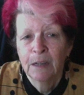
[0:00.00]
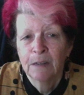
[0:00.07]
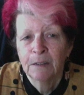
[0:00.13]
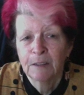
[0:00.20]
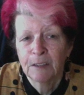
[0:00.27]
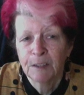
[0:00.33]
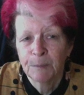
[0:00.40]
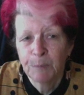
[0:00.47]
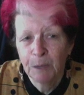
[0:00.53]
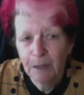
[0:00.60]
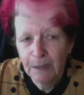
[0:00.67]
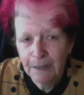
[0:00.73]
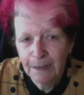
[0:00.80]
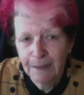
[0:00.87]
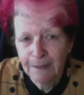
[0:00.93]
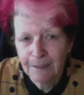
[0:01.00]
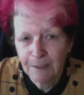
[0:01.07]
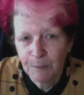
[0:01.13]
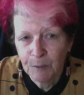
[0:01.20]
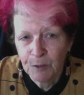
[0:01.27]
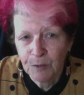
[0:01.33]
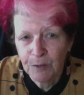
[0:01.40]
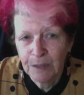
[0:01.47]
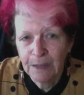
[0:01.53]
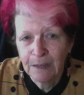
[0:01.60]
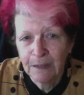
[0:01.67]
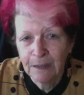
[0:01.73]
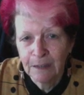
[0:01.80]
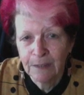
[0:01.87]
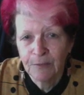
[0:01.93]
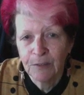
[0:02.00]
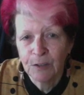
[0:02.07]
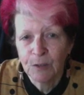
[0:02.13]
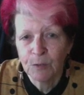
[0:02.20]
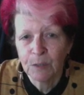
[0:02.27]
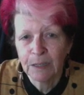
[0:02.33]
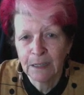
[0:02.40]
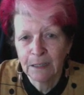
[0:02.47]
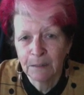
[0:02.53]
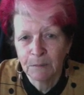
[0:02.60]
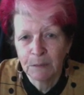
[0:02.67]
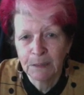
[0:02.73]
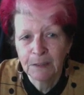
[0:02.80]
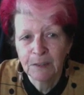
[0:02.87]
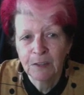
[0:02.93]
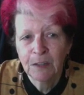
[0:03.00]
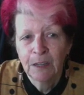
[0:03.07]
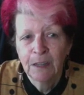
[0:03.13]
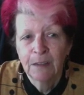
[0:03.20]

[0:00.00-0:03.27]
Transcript: Despite asymmetry in individual elements,